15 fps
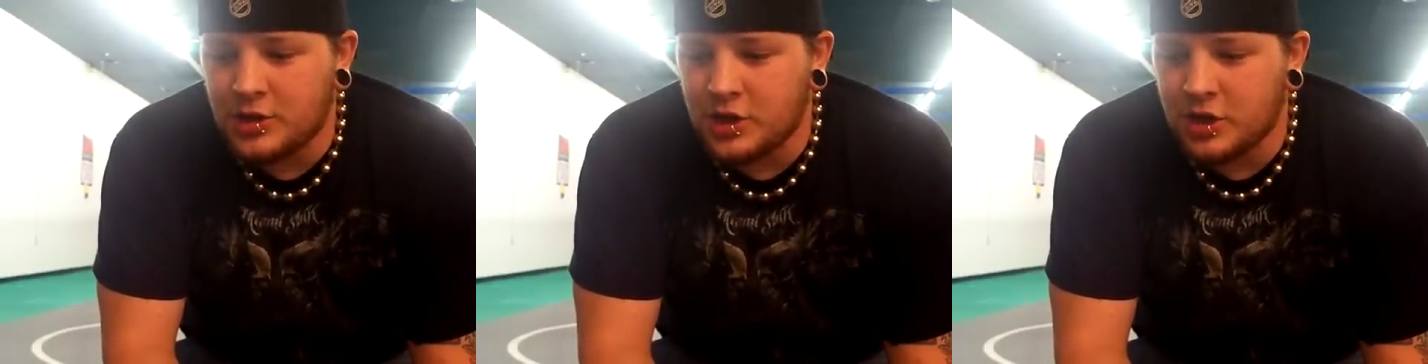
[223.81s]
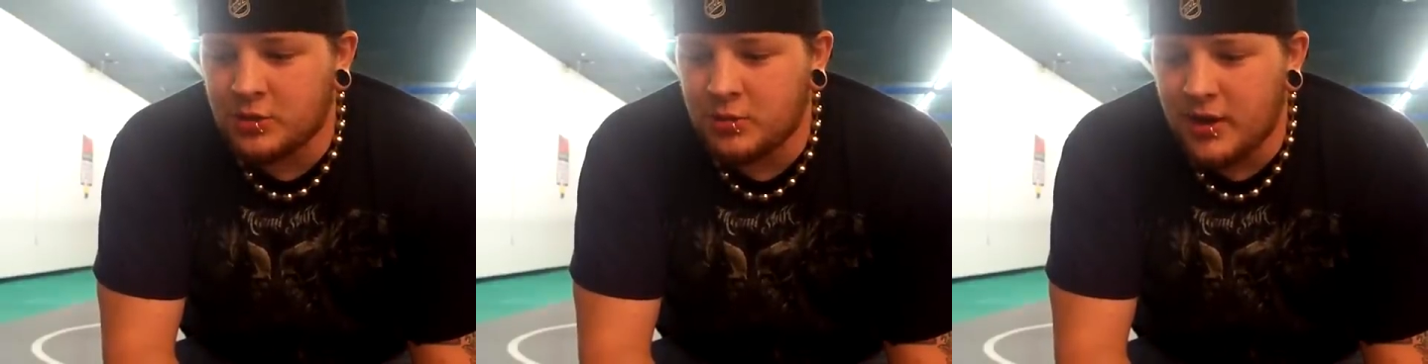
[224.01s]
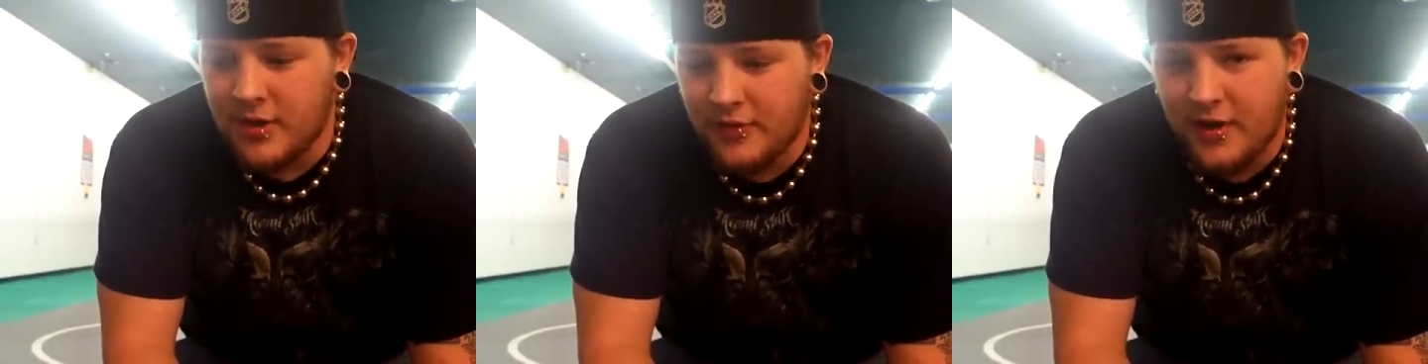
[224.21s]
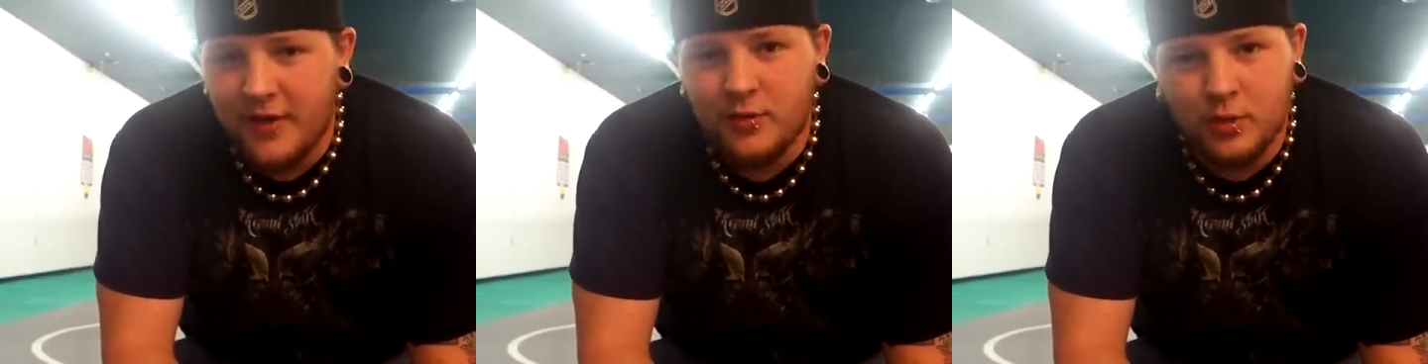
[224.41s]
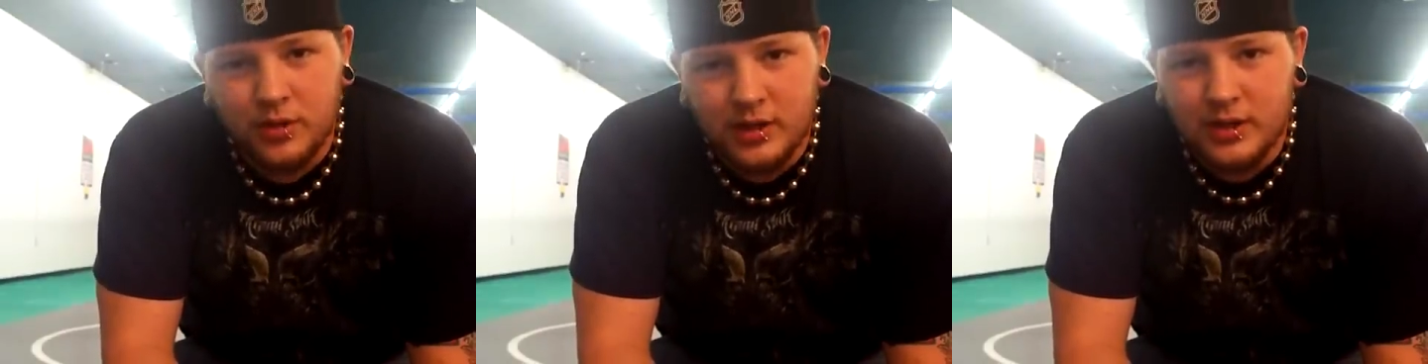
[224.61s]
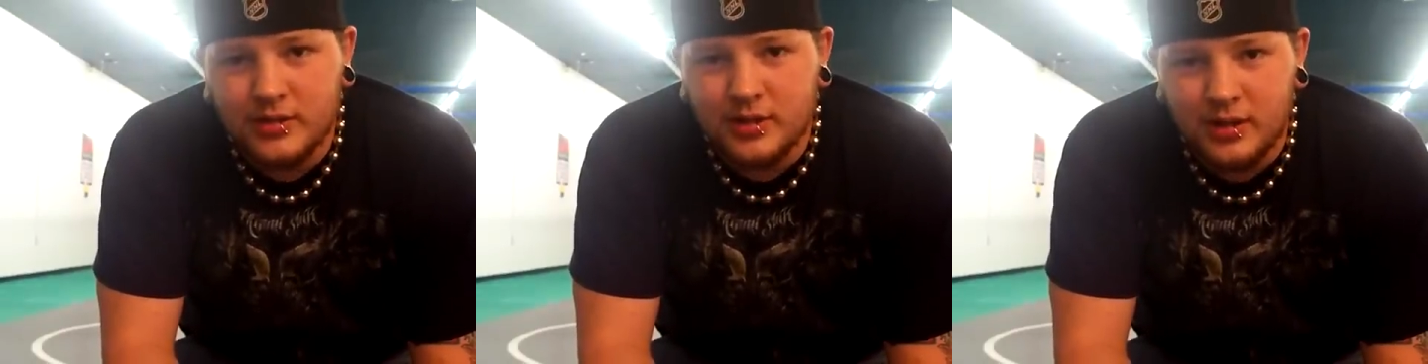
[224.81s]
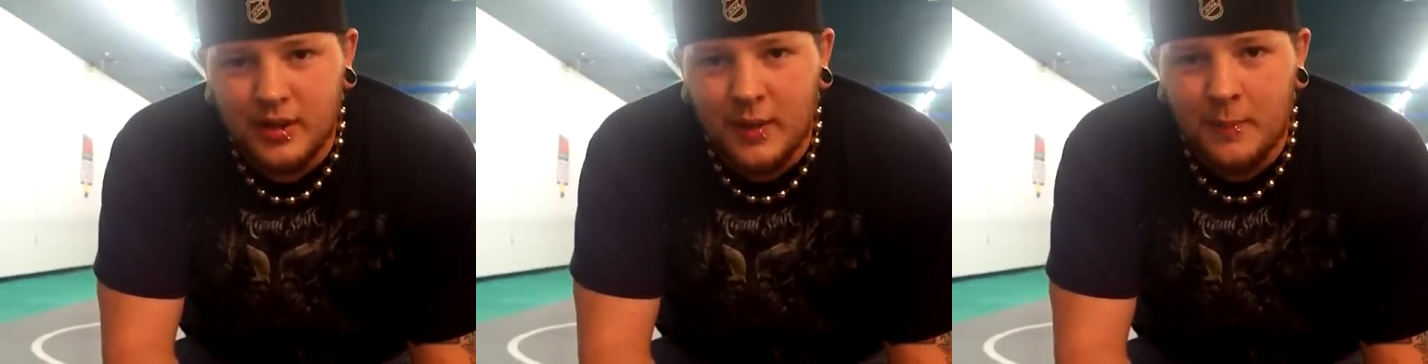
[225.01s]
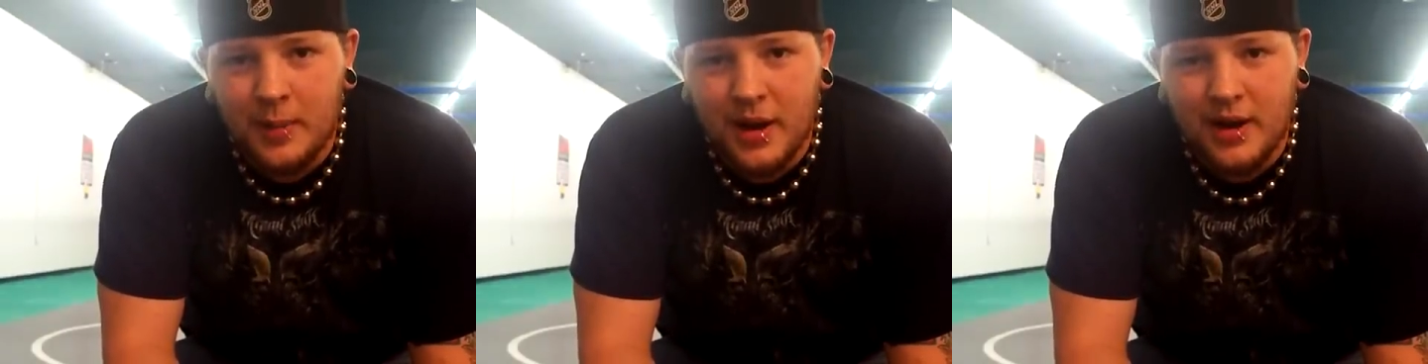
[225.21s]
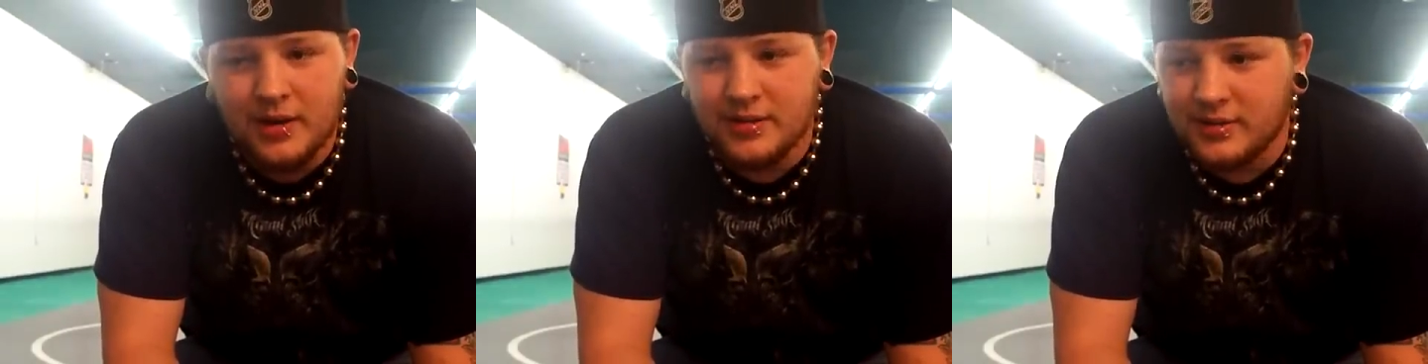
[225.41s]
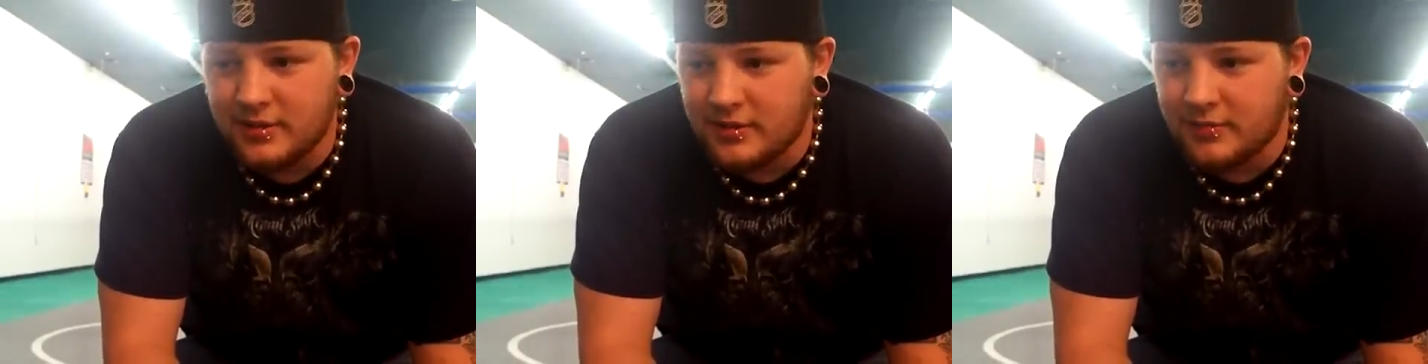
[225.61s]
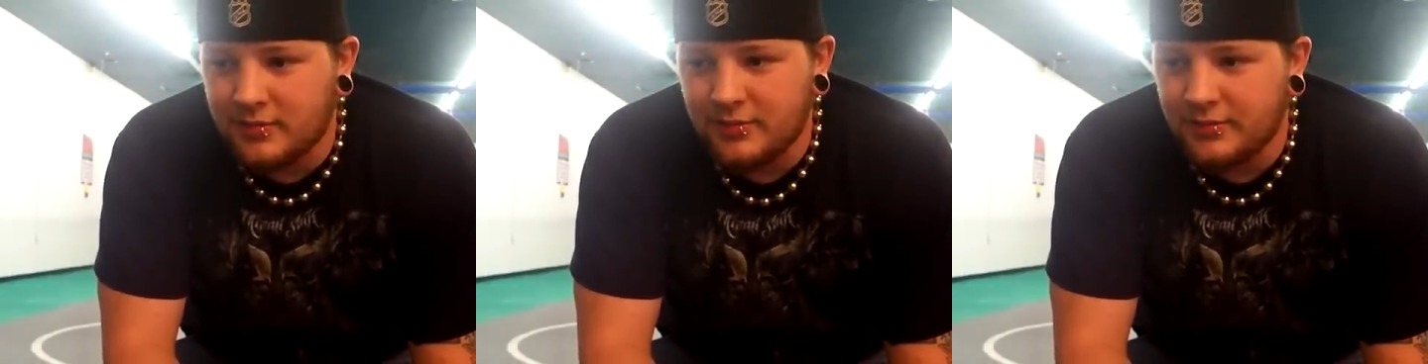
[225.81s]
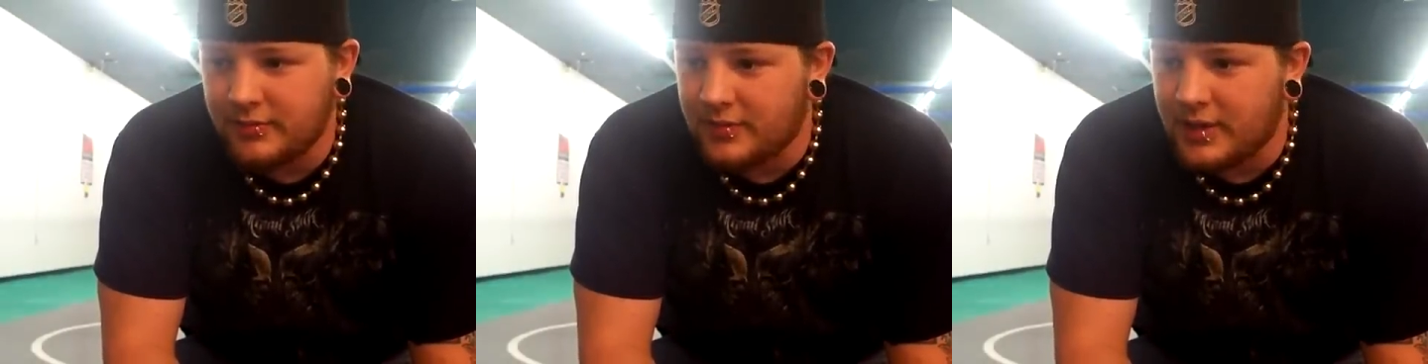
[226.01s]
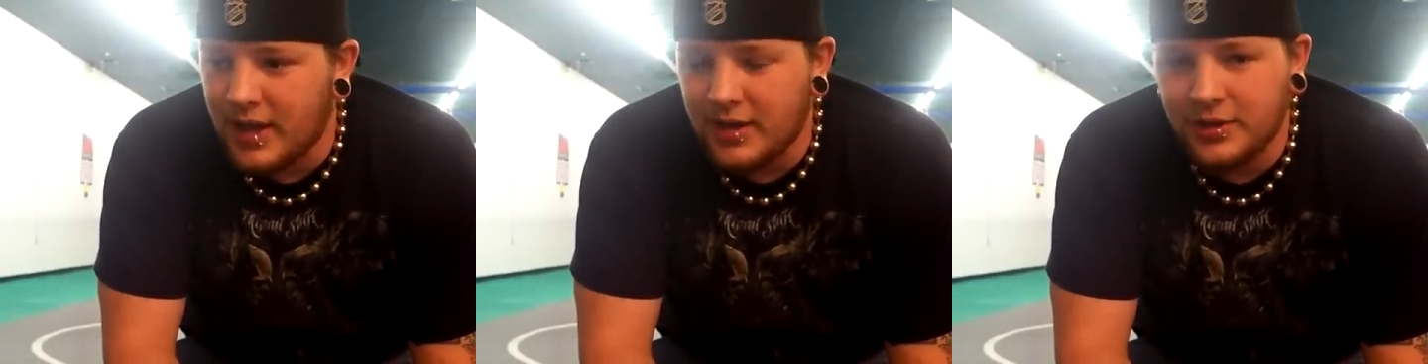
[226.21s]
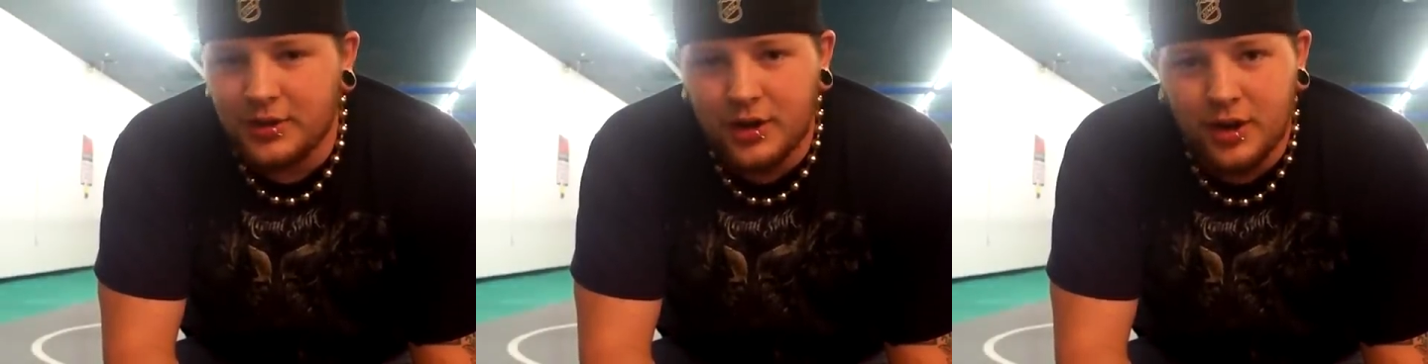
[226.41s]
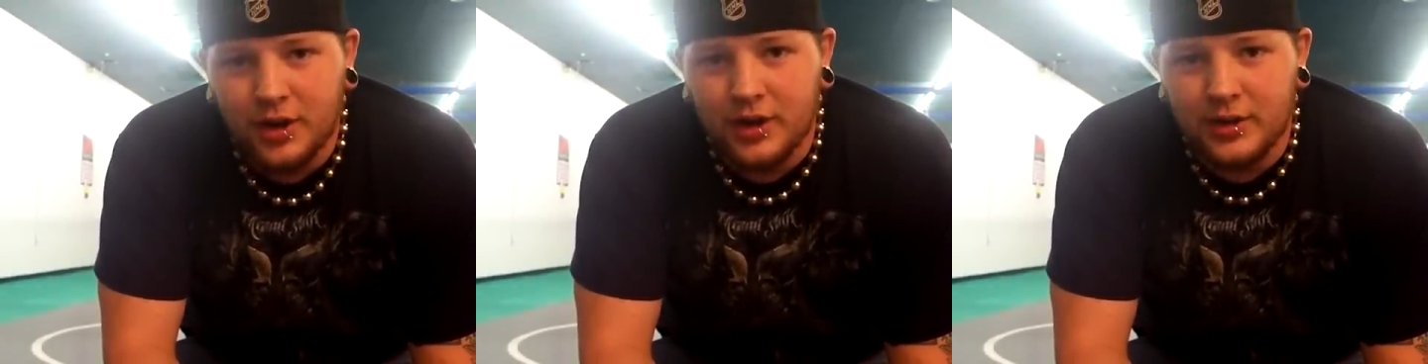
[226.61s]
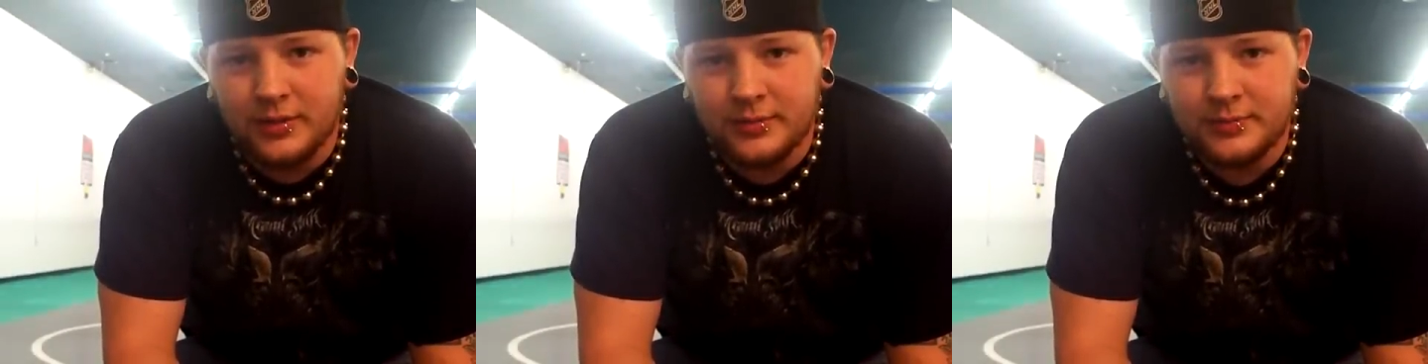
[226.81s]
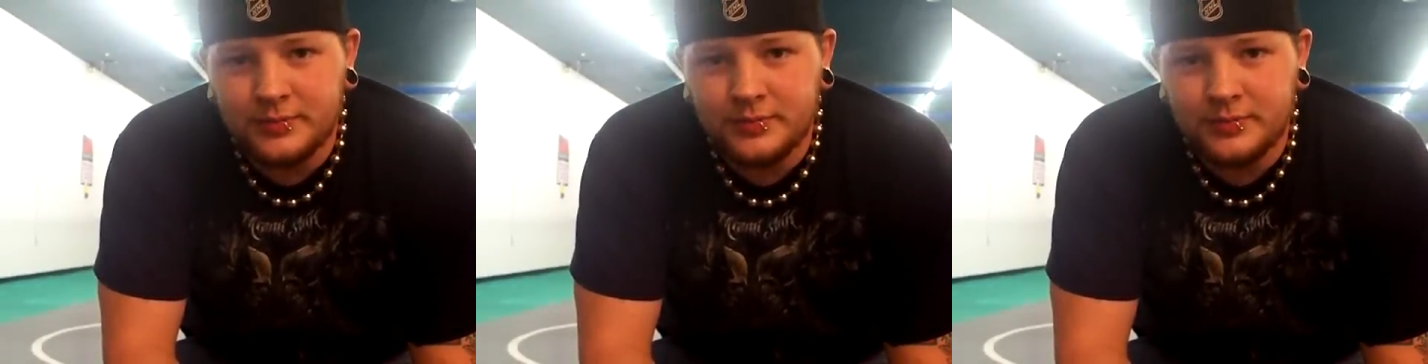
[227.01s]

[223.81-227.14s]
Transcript: just whenever everyone thinks that the Empire is dead and gone,